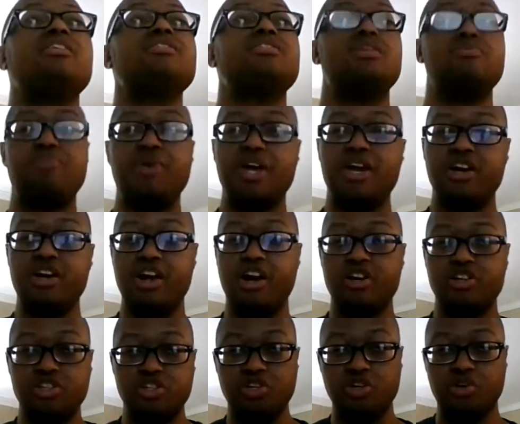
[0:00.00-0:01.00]
to be in their
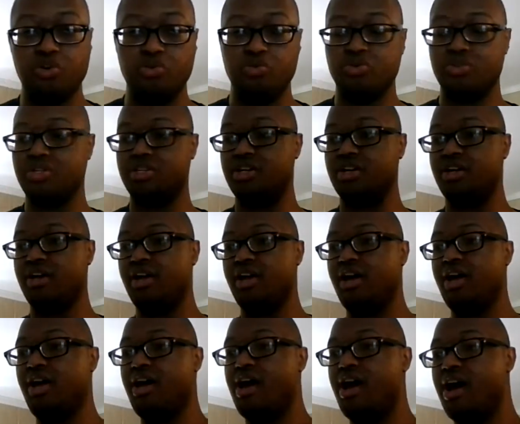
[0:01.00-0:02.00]
shoes
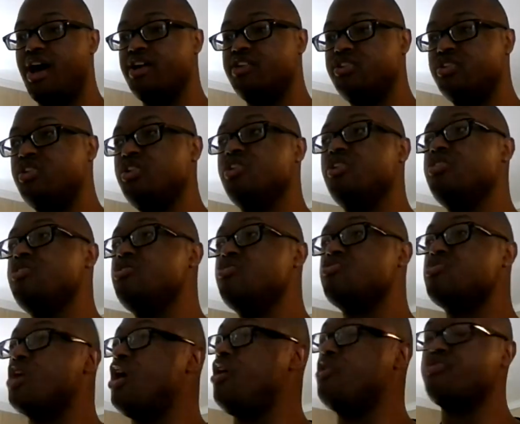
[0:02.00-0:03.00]
until you
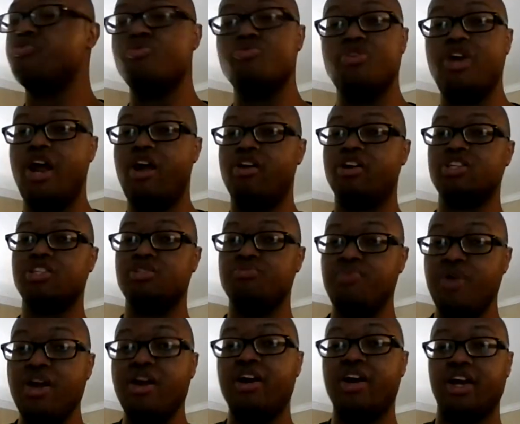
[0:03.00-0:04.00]
go through their
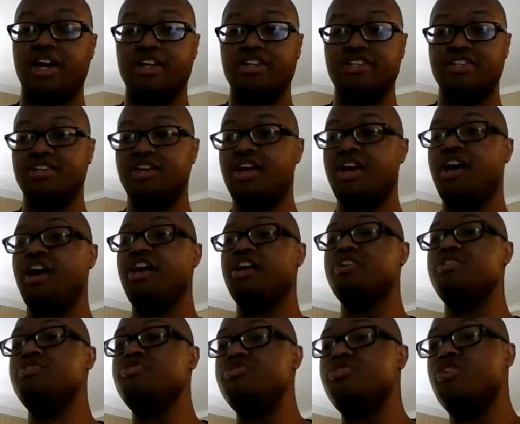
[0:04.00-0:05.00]
experience,
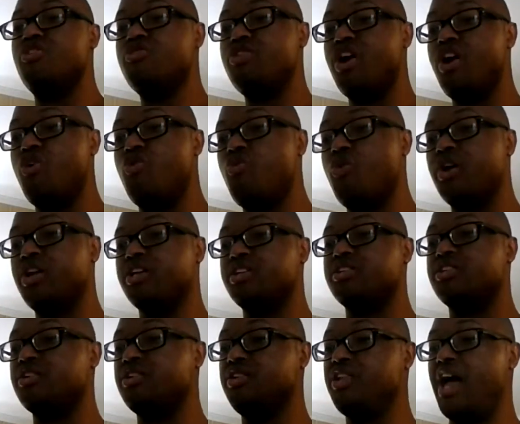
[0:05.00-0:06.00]
you don't know what
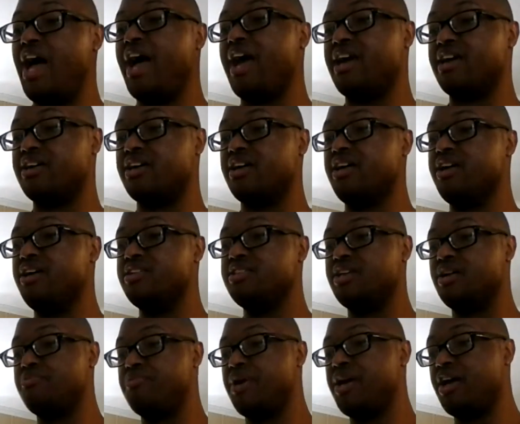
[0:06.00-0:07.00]
it's like
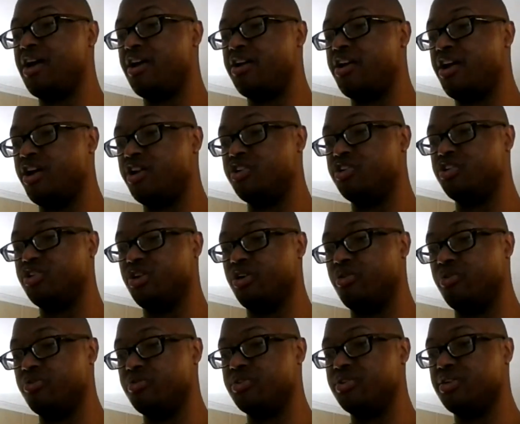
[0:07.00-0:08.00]
to be in their
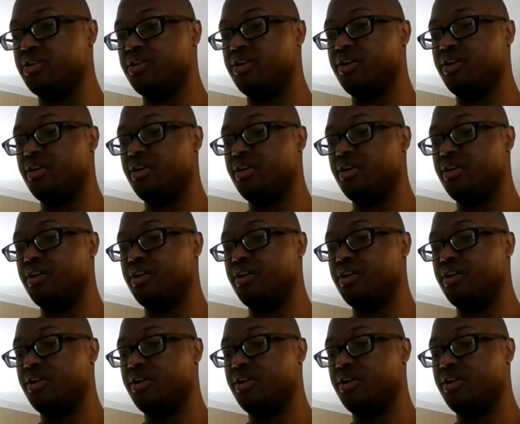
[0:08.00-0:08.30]
shoes.